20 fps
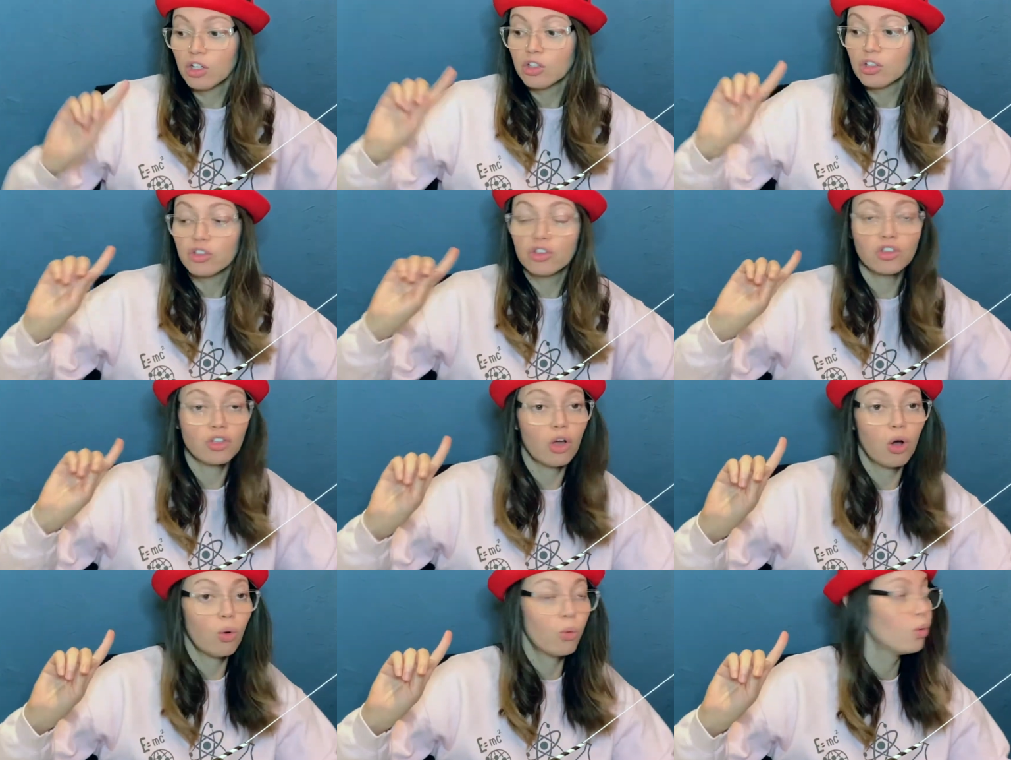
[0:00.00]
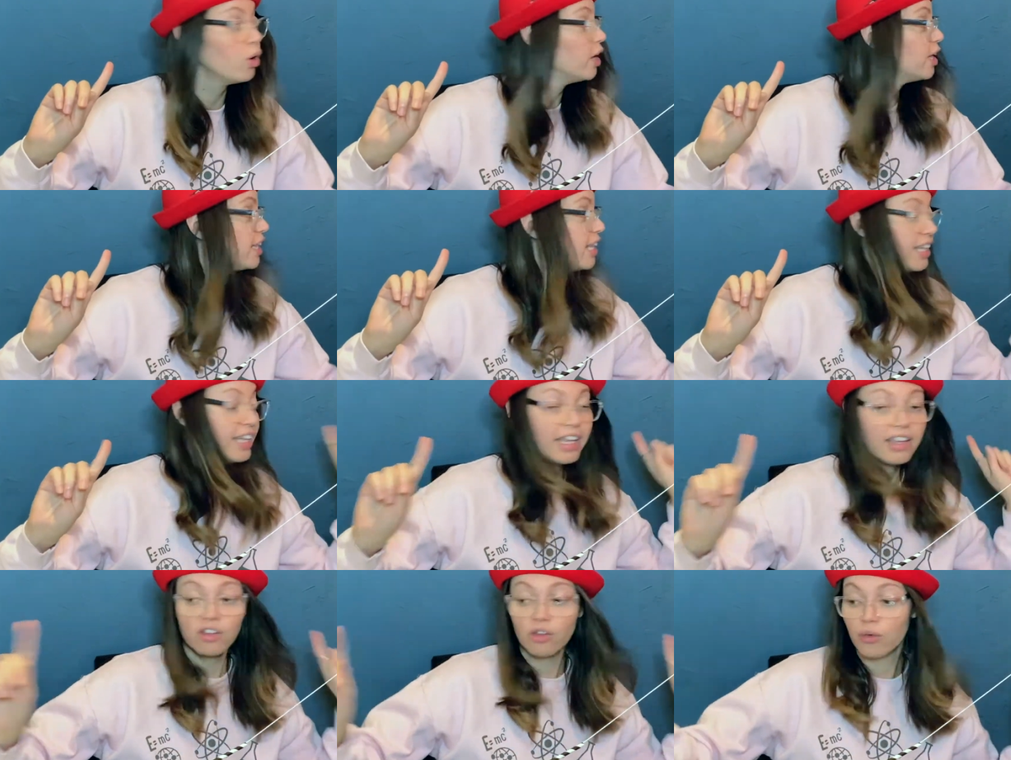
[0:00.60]
So the
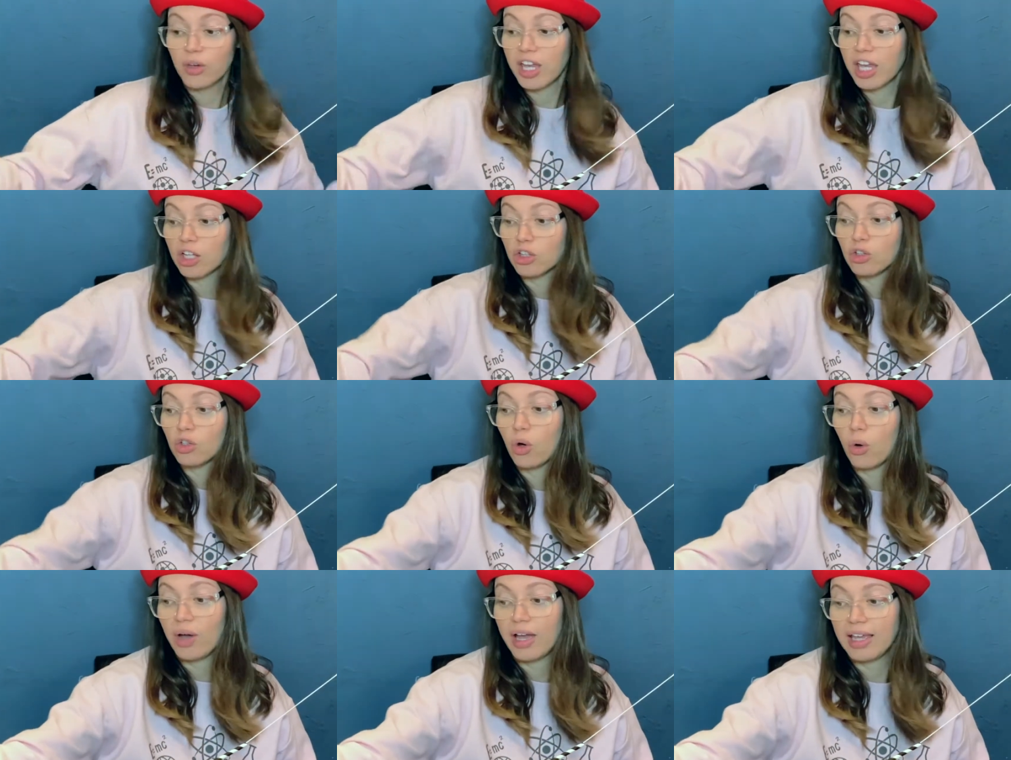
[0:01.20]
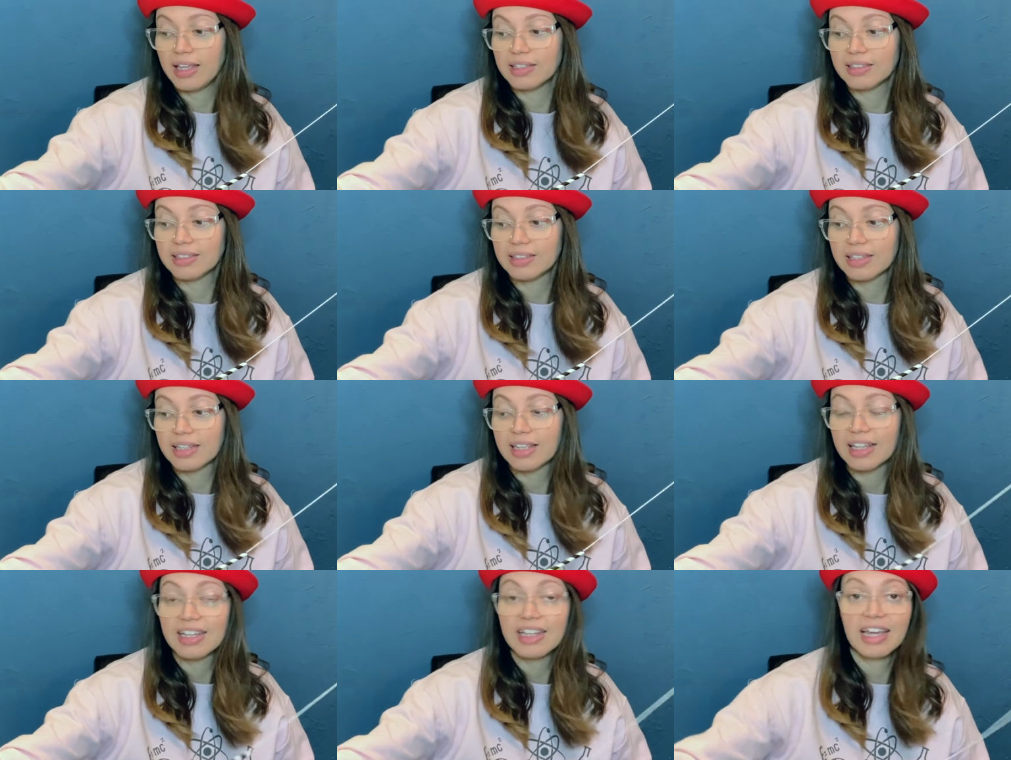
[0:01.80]
things we can do is,
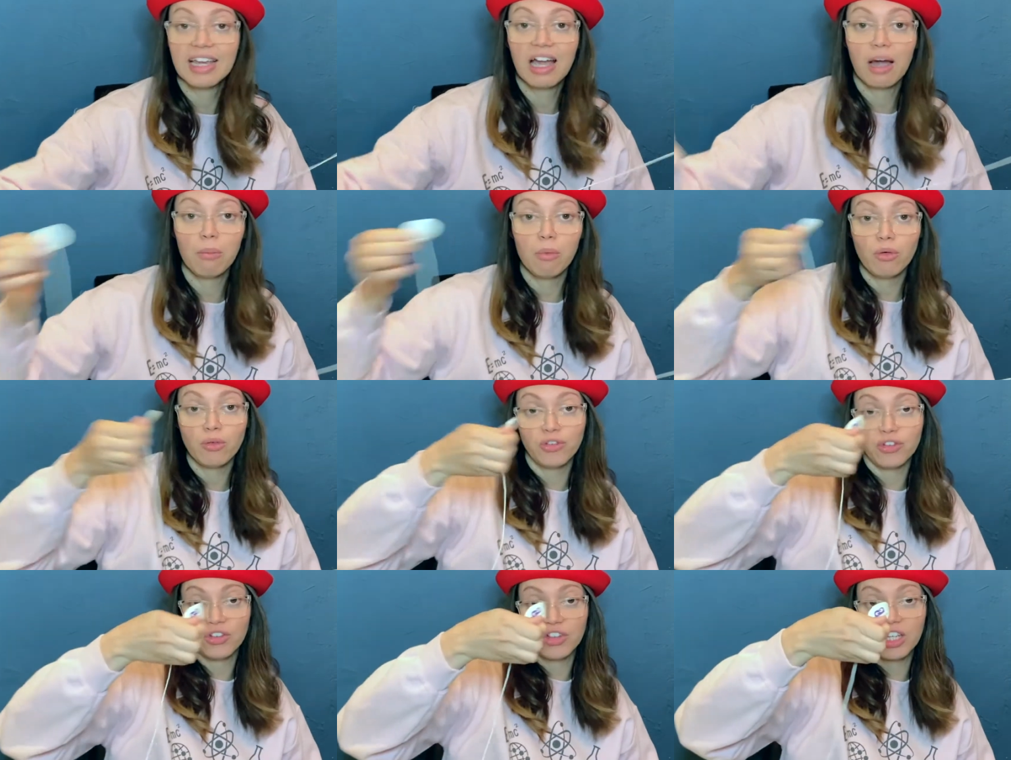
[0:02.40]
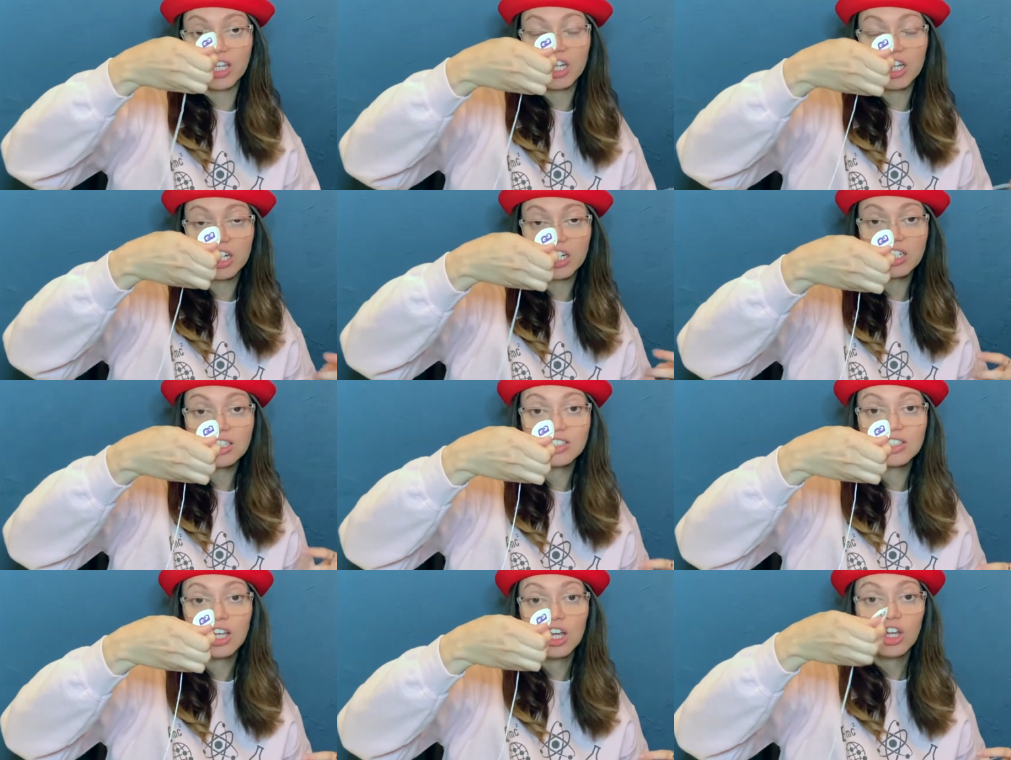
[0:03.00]
they come with
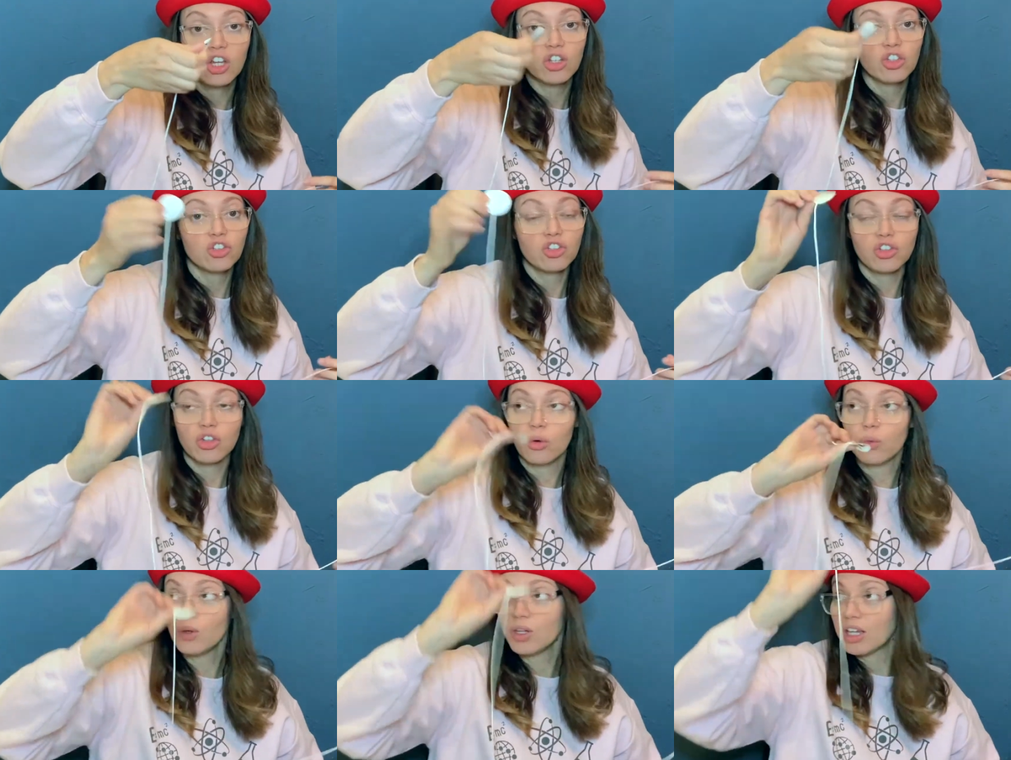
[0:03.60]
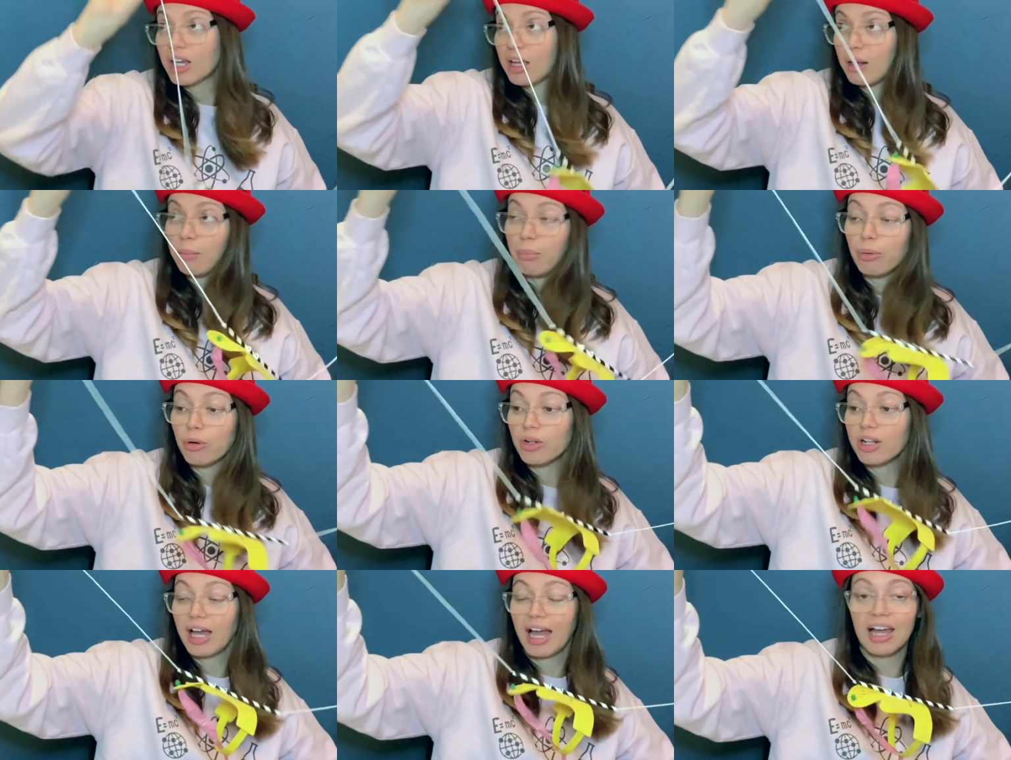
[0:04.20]
stickers, so we can
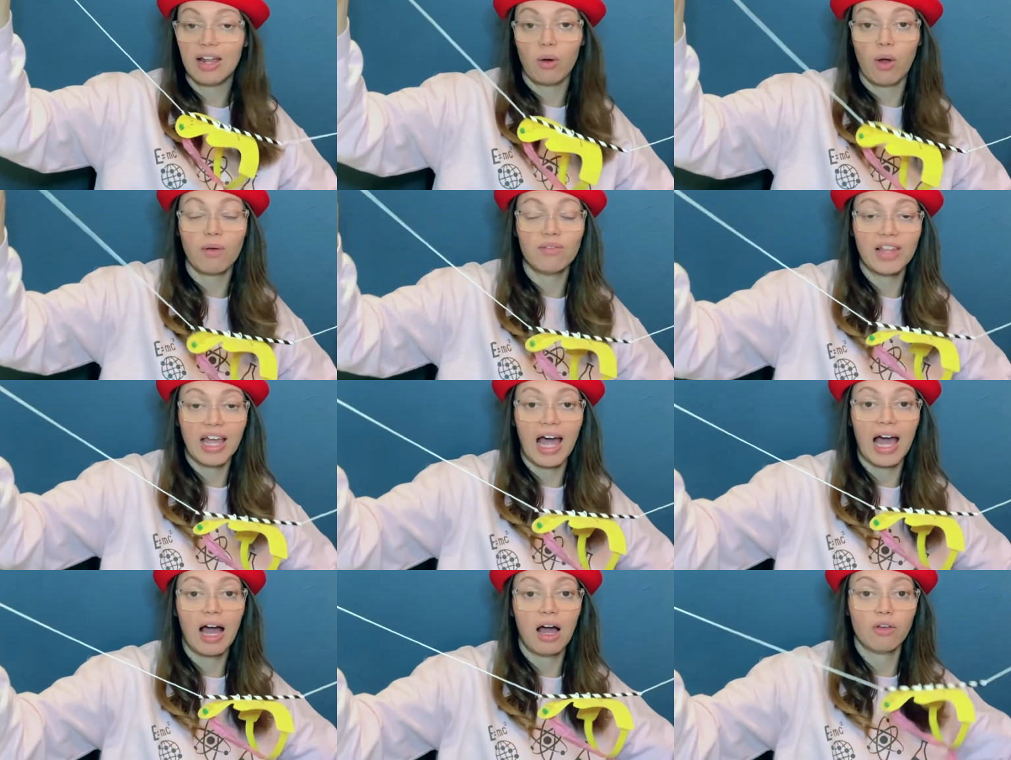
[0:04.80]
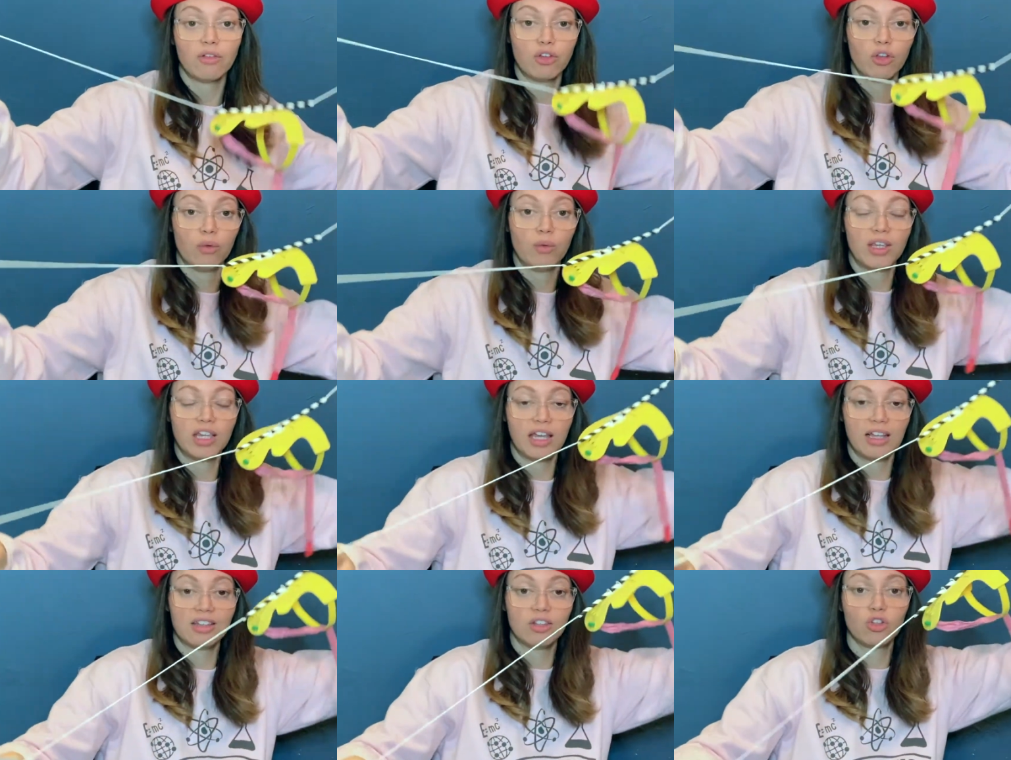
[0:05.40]
put around the house so we
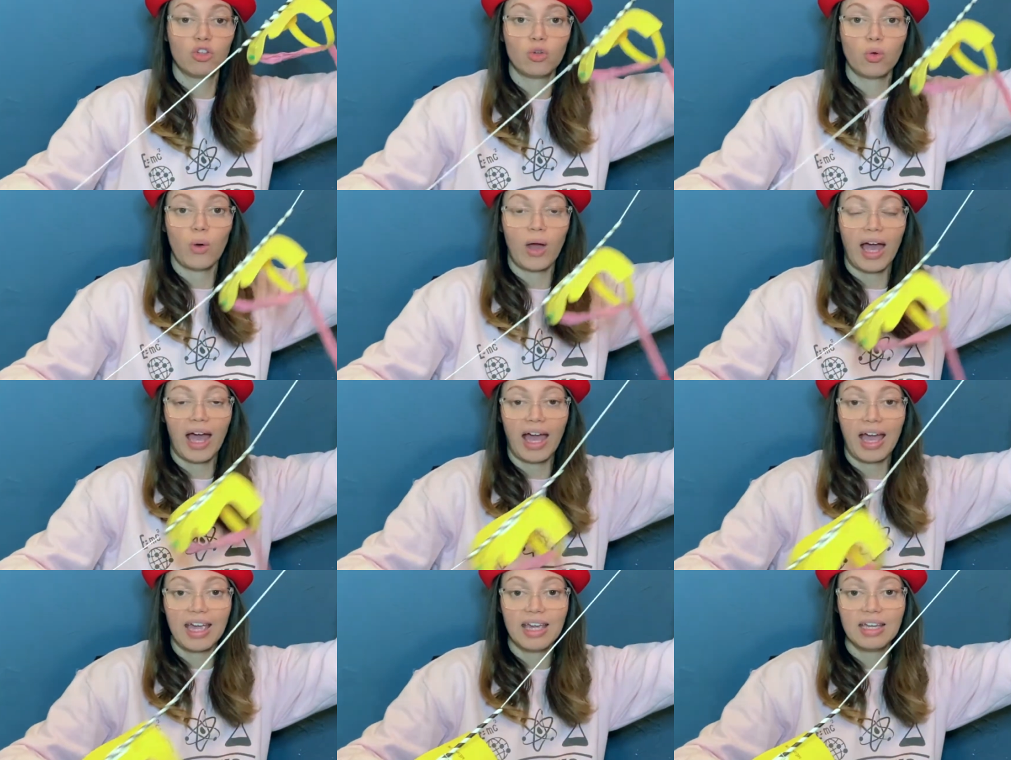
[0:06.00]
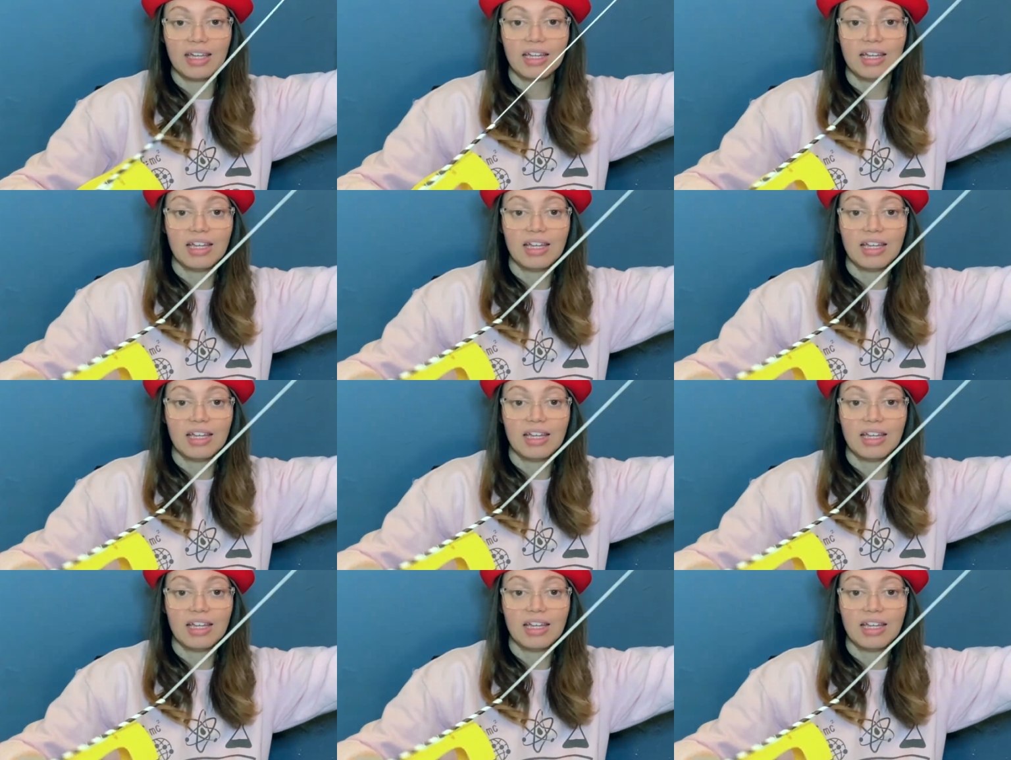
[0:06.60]
can try